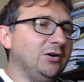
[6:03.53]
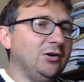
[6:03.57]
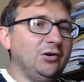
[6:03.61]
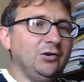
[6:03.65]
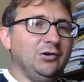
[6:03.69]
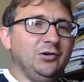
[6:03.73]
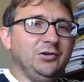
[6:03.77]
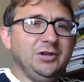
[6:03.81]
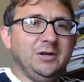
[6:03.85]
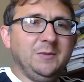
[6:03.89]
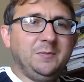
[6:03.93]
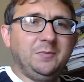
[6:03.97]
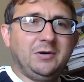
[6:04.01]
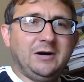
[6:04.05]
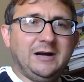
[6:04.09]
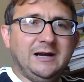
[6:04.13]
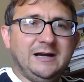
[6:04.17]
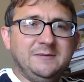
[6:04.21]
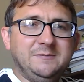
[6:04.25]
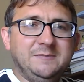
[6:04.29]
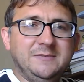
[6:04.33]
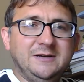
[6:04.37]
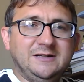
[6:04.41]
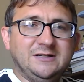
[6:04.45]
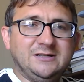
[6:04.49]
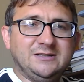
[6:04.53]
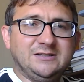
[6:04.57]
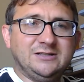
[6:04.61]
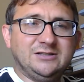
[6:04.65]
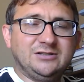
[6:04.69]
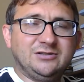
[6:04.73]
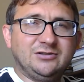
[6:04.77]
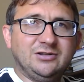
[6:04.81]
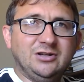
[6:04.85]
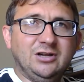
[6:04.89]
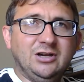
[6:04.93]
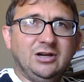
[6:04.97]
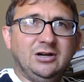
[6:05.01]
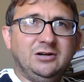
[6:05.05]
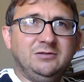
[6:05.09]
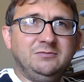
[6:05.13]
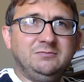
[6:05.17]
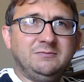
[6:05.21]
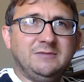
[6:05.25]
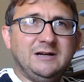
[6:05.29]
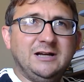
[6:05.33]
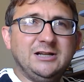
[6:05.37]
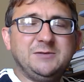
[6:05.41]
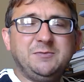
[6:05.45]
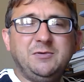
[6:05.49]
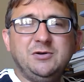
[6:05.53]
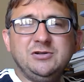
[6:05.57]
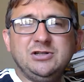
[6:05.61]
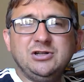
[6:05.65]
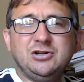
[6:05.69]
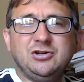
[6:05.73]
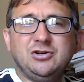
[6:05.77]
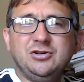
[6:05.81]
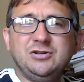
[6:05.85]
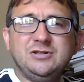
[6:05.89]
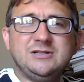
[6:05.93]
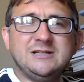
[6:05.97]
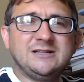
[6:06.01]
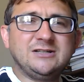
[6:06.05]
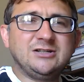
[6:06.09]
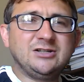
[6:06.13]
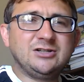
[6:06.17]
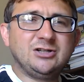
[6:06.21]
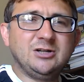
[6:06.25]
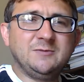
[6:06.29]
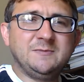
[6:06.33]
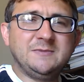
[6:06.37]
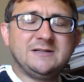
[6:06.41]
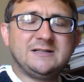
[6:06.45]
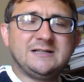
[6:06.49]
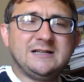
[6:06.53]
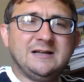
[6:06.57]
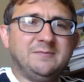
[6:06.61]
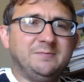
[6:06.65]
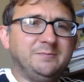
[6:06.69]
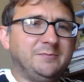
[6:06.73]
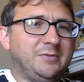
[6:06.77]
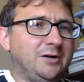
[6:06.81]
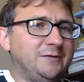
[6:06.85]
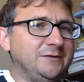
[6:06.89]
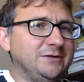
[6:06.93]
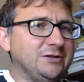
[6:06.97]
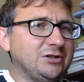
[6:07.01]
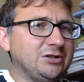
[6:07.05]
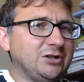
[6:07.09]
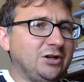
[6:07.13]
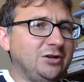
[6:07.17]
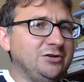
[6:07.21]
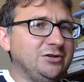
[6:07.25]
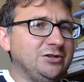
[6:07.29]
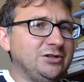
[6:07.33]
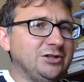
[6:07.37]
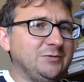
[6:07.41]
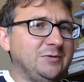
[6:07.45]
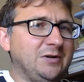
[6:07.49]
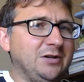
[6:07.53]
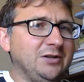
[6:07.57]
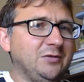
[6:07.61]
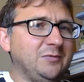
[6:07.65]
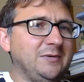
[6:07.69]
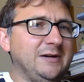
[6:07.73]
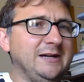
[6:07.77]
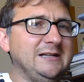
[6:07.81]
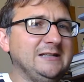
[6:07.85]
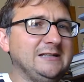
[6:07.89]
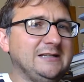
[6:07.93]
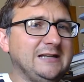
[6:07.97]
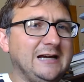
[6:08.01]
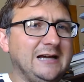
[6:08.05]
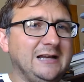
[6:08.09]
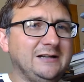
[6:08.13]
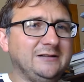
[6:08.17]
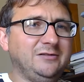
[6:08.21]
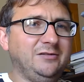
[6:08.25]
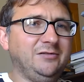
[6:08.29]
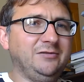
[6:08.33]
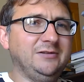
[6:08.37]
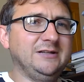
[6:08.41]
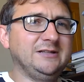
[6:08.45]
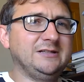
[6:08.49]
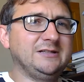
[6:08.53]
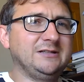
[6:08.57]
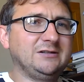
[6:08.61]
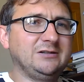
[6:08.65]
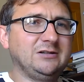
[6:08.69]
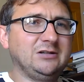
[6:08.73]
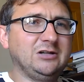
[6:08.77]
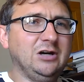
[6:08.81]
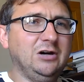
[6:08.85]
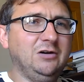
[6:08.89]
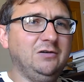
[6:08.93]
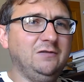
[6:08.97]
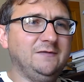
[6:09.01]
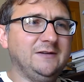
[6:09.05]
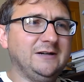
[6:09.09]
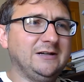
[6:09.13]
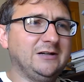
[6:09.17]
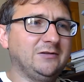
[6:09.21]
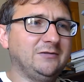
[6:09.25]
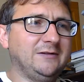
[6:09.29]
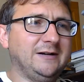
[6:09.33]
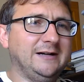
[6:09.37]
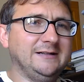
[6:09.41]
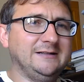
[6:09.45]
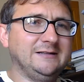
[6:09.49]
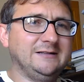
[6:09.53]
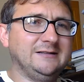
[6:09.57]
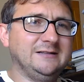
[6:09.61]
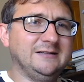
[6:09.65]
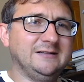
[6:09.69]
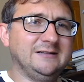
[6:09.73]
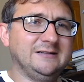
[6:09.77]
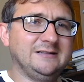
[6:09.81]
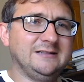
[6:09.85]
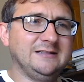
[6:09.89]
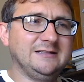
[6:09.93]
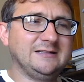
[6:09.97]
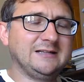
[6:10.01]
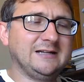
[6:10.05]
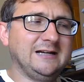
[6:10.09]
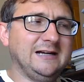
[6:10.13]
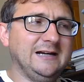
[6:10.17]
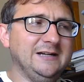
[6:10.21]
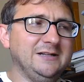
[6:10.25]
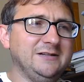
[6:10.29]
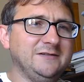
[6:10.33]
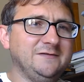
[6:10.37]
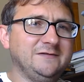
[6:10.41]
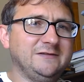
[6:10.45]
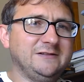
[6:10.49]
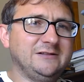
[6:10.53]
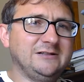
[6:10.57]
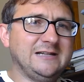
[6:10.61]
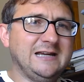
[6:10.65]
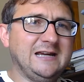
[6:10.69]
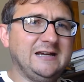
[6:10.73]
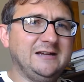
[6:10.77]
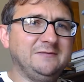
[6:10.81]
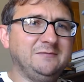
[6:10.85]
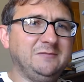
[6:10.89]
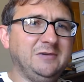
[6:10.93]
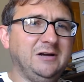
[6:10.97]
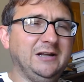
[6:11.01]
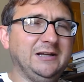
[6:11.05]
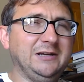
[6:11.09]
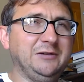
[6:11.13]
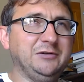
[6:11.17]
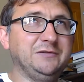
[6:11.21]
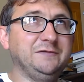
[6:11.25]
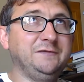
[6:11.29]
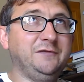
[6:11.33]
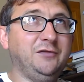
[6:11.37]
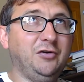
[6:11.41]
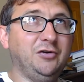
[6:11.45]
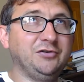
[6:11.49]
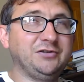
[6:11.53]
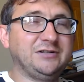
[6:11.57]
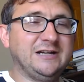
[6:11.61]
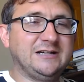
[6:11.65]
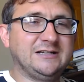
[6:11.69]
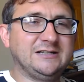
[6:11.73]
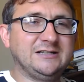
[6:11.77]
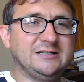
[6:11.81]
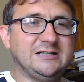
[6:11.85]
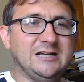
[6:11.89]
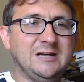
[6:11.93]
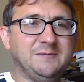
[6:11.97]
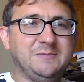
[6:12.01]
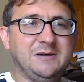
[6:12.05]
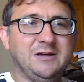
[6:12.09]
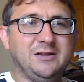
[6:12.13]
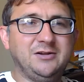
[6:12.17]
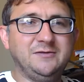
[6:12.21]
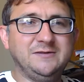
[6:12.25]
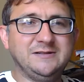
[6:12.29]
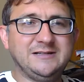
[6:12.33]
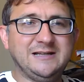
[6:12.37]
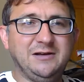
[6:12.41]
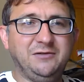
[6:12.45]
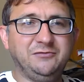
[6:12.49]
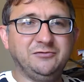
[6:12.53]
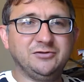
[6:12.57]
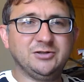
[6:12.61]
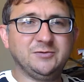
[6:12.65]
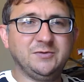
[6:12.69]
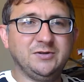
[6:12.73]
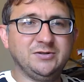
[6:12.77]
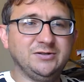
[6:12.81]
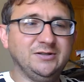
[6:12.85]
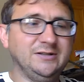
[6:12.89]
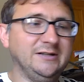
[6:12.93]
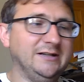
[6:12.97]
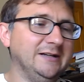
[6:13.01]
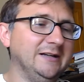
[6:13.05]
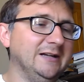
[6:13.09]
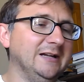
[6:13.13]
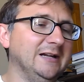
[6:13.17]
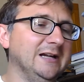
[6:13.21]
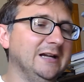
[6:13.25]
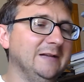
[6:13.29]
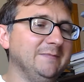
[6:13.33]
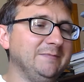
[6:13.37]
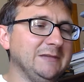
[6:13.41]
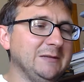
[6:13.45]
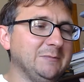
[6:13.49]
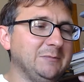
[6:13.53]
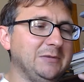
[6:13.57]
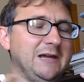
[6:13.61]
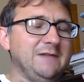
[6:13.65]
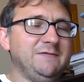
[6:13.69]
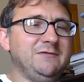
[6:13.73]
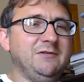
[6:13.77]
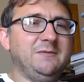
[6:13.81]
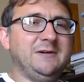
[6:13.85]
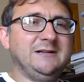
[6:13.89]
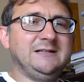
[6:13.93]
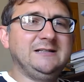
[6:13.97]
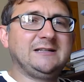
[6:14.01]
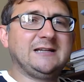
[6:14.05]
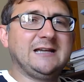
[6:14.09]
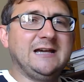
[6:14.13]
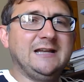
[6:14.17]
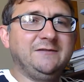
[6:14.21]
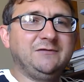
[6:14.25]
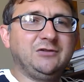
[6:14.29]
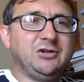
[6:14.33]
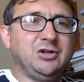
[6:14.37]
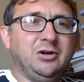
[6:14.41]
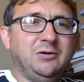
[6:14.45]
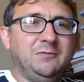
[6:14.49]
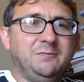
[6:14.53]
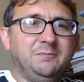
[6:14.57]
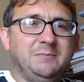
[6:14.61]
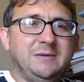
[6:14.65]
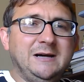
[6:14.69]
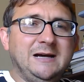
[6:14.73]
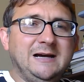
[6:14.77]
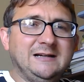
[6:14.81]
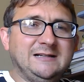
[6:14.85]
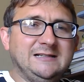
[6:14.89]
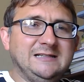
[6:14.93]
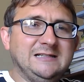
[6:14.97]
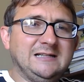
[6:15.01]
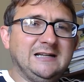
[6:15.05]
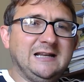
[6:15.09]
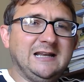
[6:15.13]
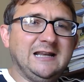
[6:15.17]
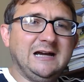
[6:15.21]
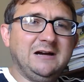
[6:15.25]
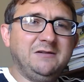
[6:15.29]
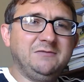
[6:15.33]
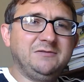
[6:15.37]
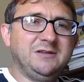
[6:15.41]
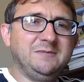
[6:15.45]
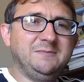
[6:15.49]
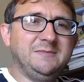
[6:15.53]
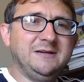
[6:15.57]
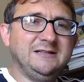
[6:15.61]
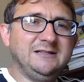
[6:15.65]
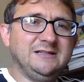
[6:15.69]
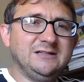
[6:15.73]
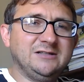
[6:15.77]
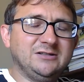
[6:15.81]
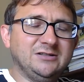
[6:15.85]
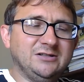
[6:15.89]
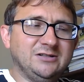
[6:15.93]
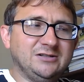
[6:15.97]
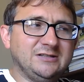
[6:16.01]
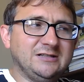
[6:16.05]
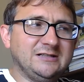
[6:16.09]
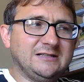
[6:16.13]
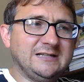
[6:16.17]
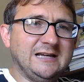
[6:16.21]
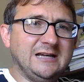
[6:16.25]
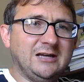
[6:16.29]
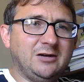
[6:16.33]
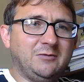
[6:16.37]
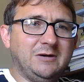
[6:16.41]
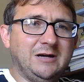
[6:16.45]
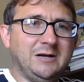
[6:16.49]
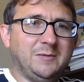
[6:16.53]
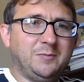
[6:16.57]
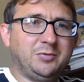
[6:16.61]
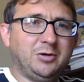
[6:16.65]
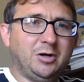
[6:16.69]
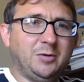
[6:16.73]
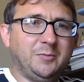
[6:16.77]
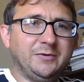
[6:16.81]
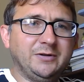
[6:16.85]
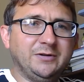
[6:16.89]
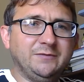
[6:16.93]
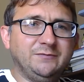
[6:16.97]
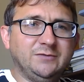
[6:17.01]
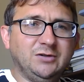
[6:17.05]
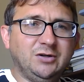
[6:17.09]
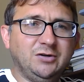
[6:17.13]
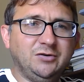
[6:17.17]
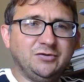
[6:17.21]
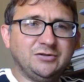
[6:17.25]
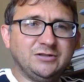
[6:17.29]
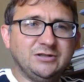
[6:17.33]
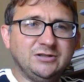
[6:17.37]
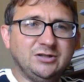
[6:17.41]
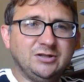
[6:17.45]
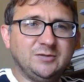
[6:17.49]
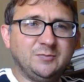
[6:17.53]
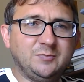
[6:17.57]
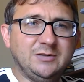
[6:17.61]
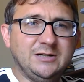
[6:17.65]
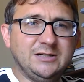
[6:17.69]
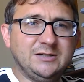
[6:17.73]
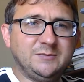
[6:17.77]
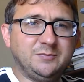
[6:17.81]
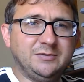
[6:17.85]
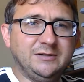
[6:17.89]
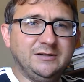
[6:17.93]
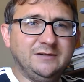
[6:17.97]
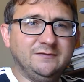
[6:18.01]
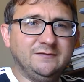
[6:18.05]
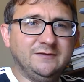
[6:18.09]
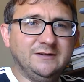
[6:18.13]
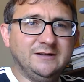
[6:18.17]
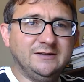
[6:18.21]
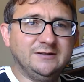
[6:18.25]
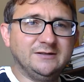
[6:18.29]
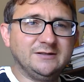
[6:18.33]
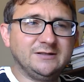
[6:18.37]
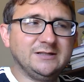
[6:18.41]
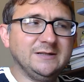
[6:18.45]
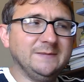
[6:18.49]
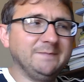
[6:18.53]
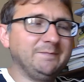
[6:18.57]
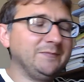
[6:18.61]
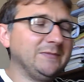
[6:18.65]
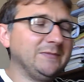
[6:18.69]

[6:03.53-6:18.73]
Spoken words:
Other prime ministers, though, I suppose you could say to some extent Boris Johnson as well, the way he's handled this COVID crisis, he's kind of taken, well, he was forced to take a step back through his illness, wasn't he? But even when he's kind of come back, he's allowed the ministers to take quite prominent roles in those press briefings.